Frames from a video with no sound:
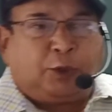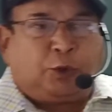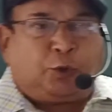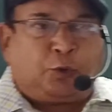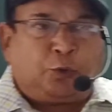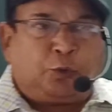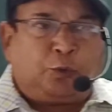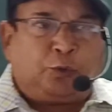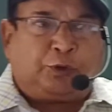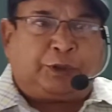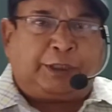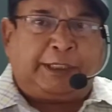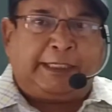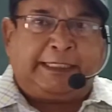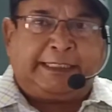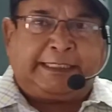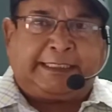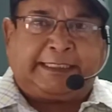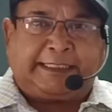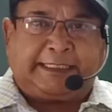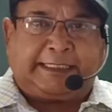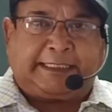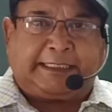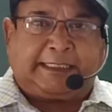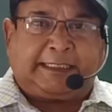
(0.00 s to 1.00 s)
Two
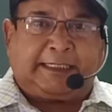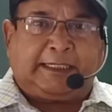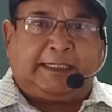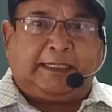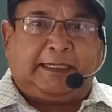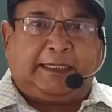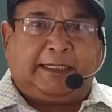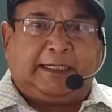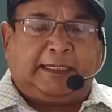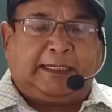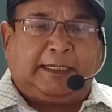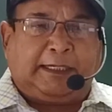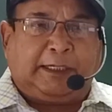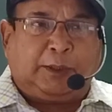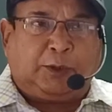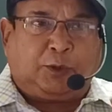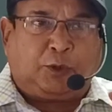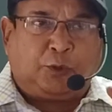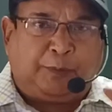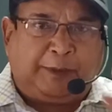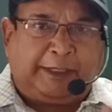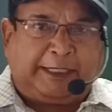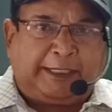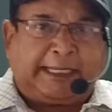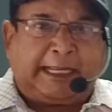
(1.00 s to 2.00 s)
things
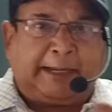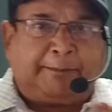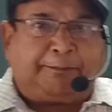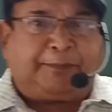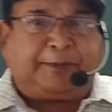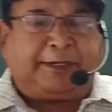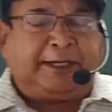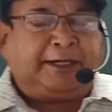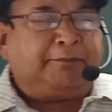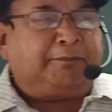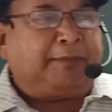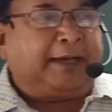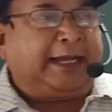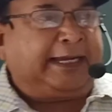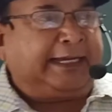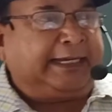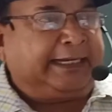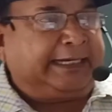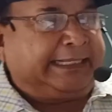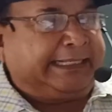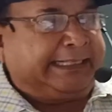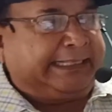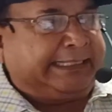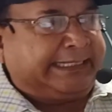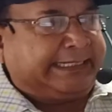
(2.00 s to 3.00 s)
to be kept in mind
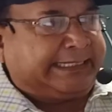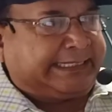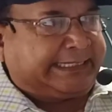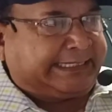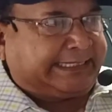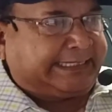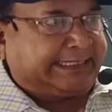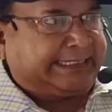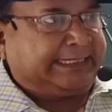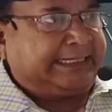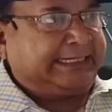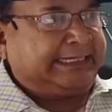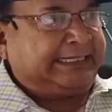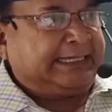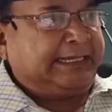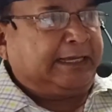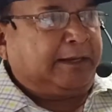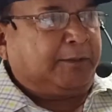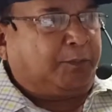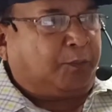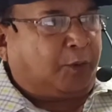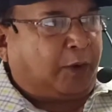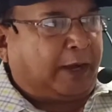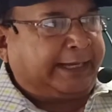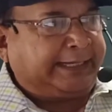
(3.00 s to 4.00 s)
in this
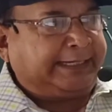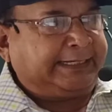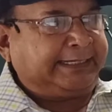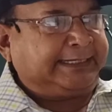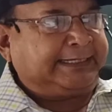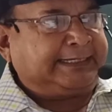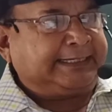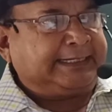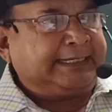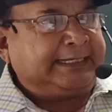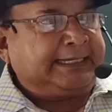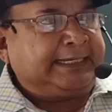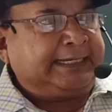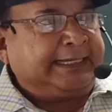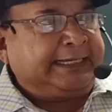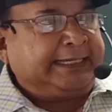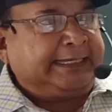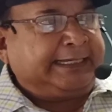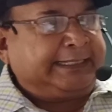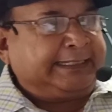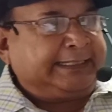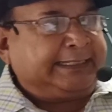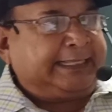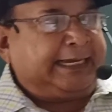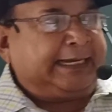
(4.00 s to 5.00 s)
point,
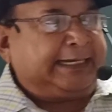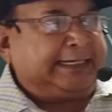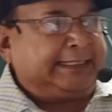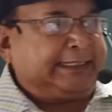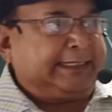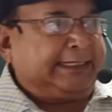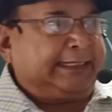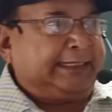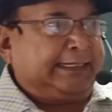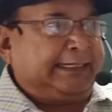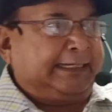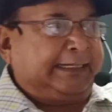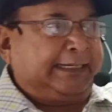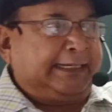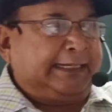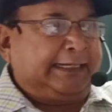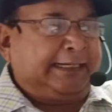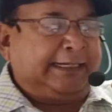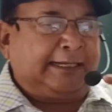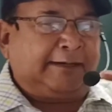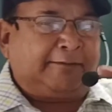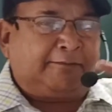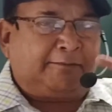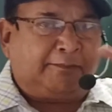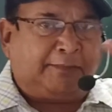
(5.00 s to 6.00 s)
that the
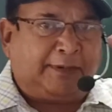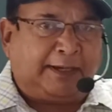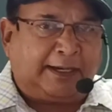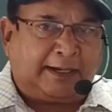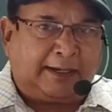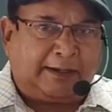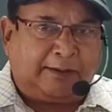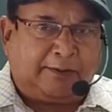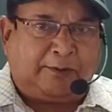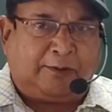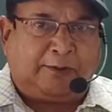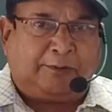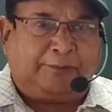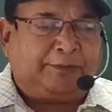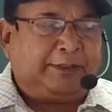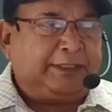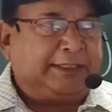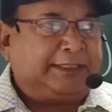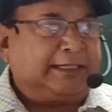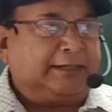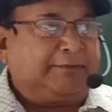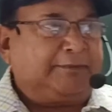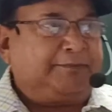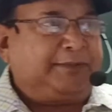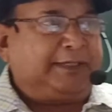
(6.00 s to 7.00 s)
number of the
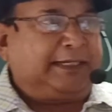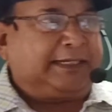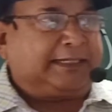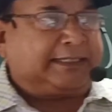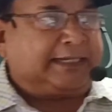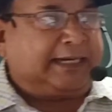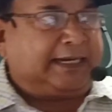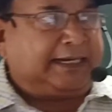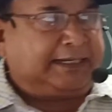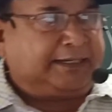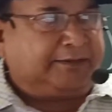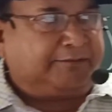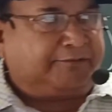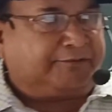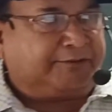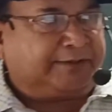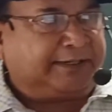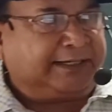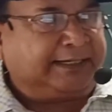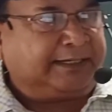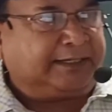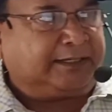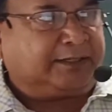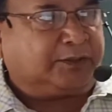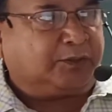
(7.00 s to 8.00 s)
subjects are
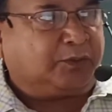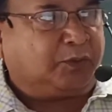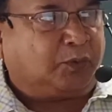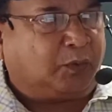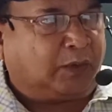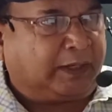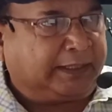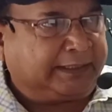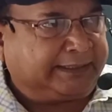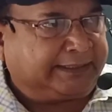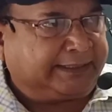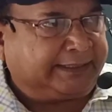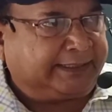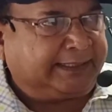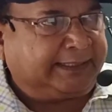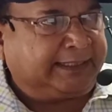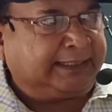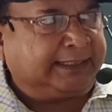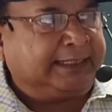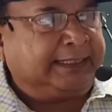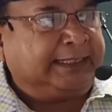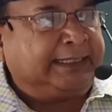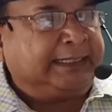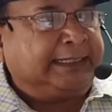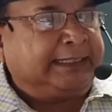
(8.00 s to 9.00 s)
different, one
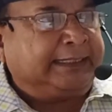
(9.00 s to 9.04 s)
thing.